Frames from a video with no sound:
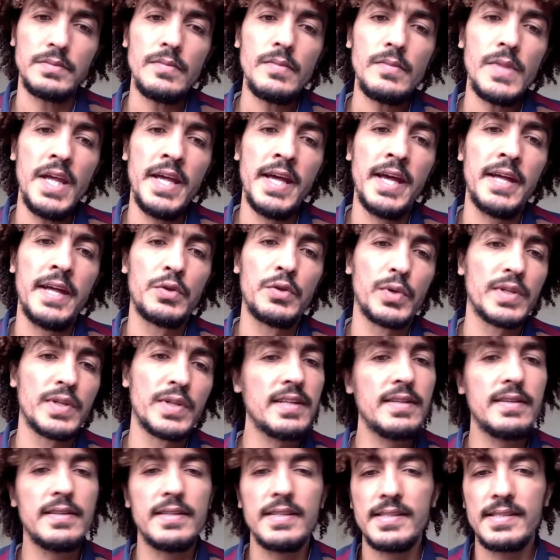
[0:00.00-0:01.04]
and within
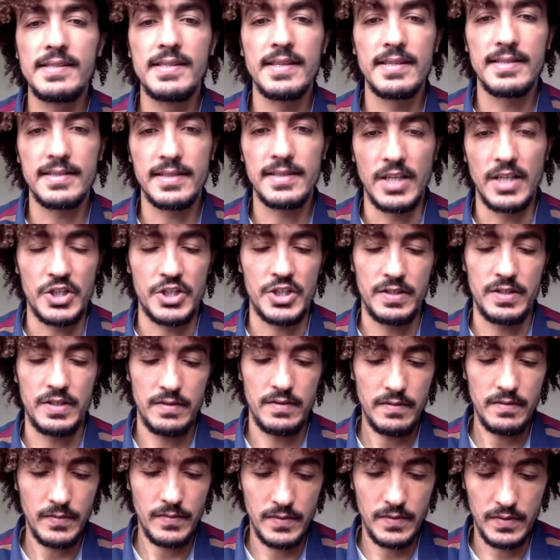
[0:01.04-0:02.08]
this discussion,
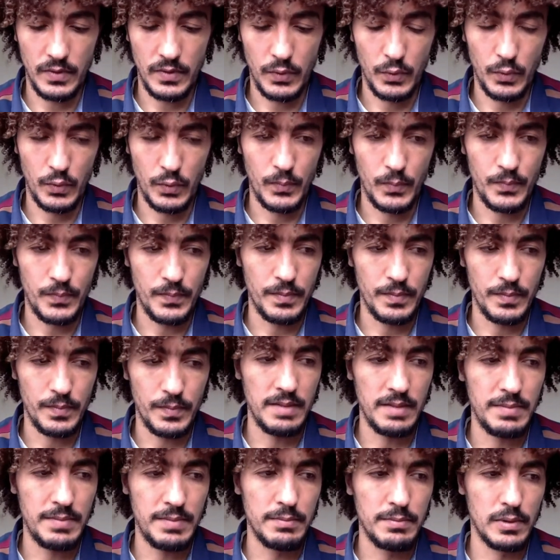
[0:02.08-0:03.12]
so many
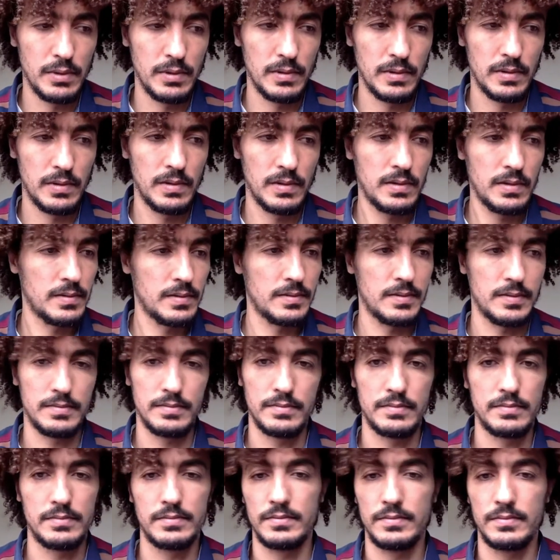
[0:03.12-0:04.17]
people,
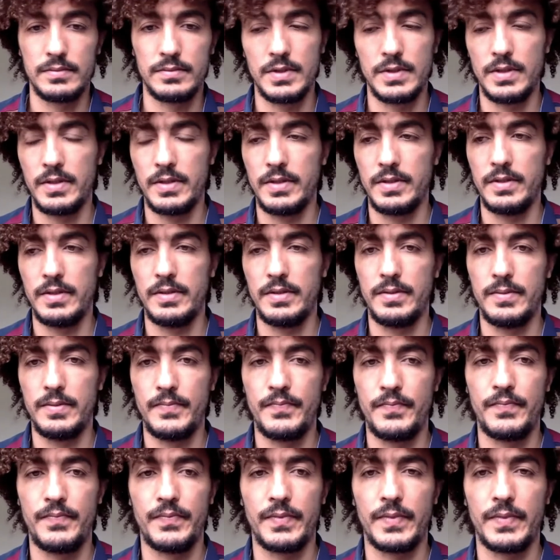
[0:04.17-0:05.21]

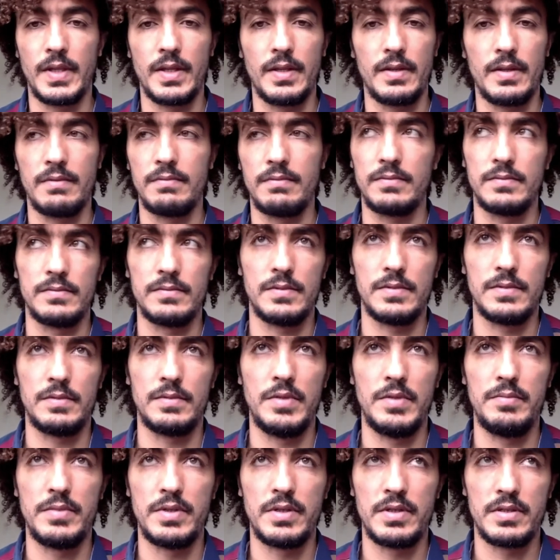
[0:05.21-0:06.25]
um, a
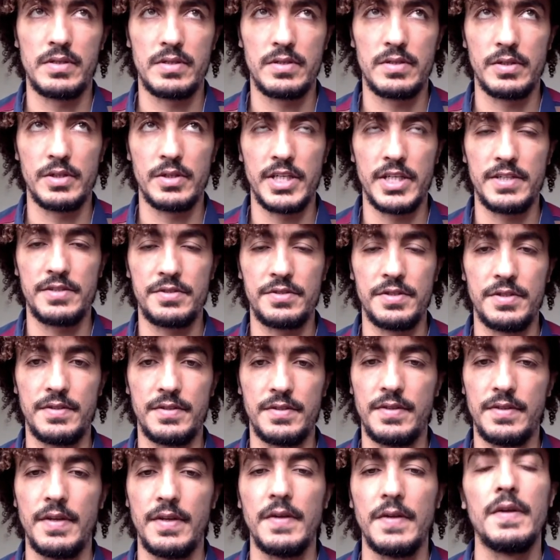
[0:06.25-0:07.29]
member suggested
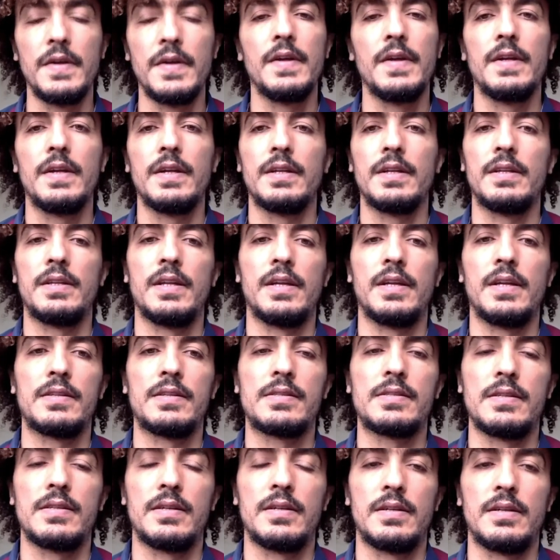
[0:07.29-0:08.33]
that.
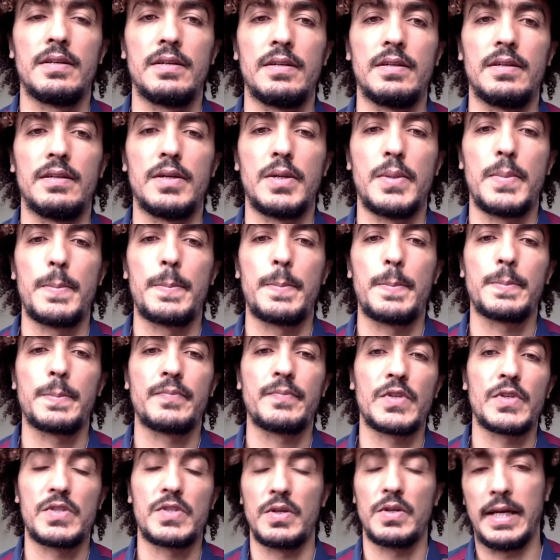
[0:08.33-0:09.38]
Um,
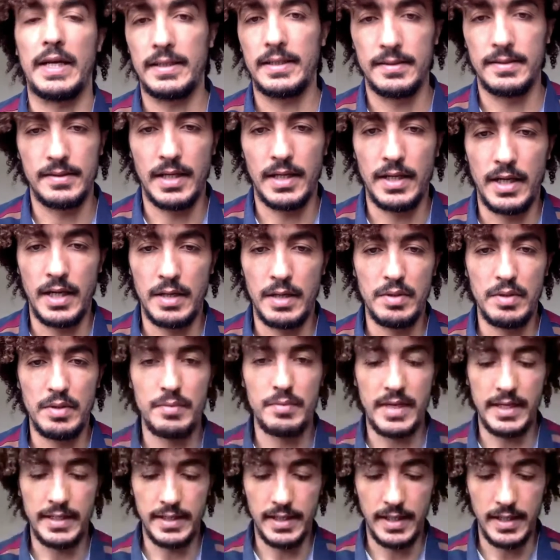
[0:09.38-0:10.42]
so like I, I remember, like
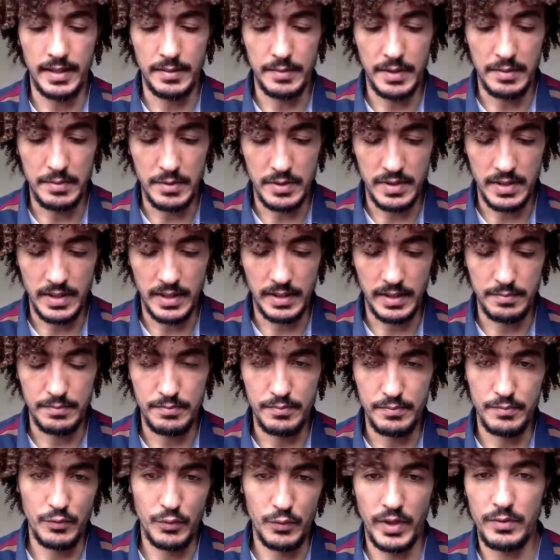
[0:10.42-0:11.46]
I, I like
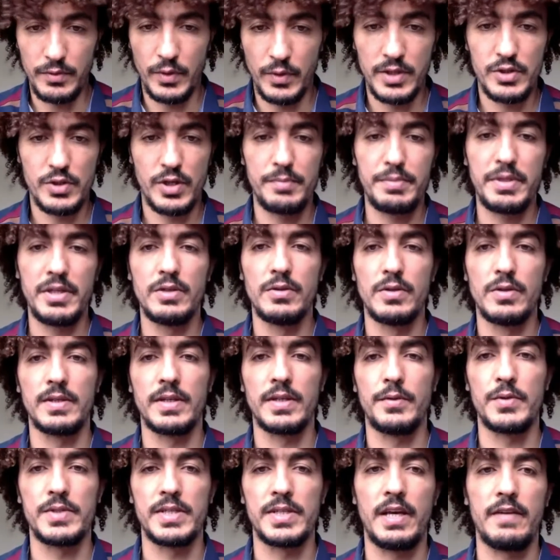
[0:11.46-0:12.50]
when, when Joelle Pineau was
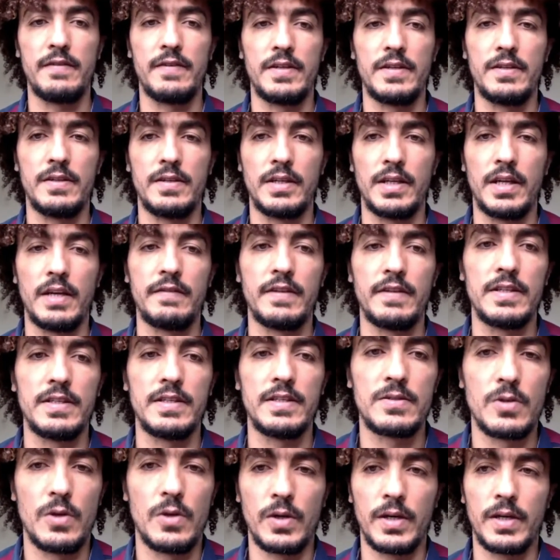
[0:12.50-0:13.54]
giving giving this
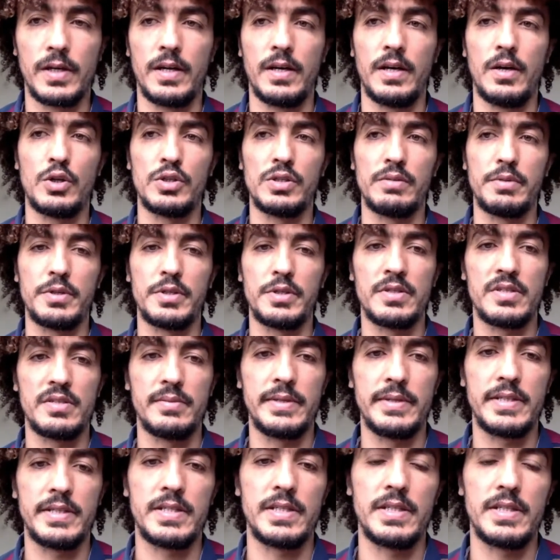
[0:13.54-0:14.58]
talk uh, on
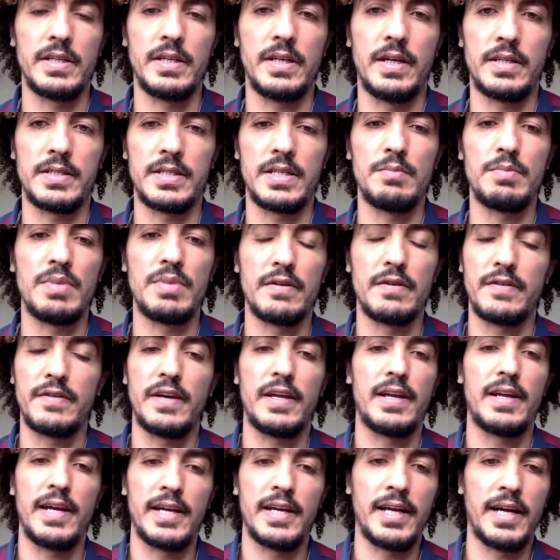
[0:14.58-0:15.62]
reproducibility at EPFL, I,
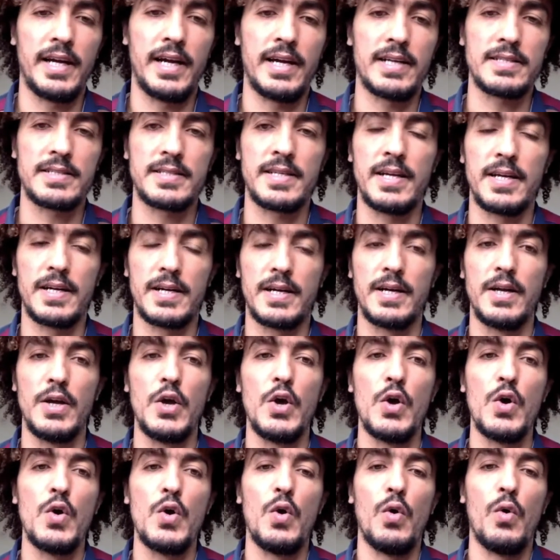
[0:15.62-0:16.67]
I, asked her,
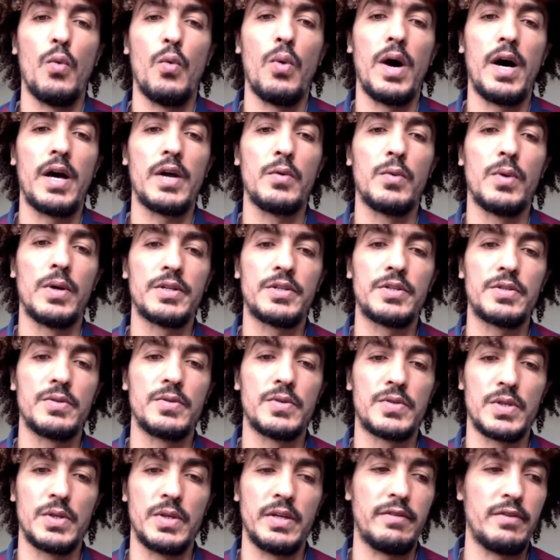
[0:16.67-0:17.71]
why want you,
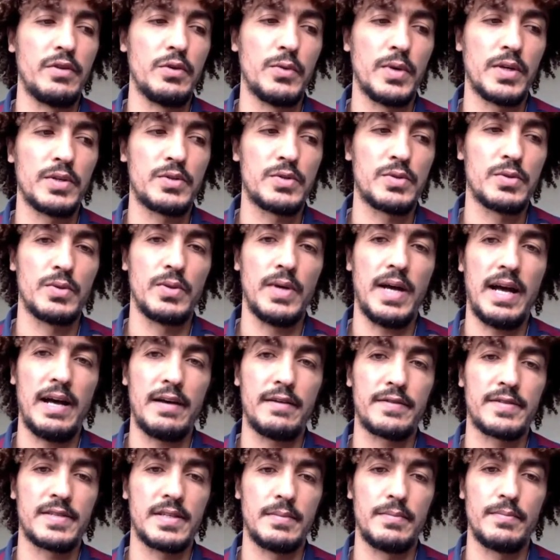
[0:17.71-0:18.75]
so if you want to have
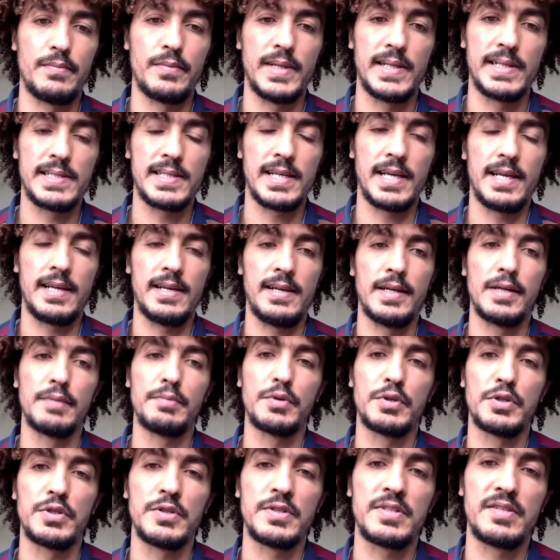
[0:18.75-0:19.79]
some built-in
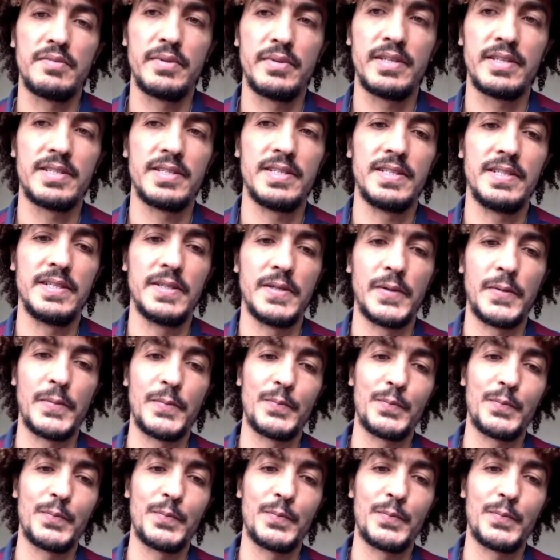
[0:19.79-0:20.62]
reproducibility um,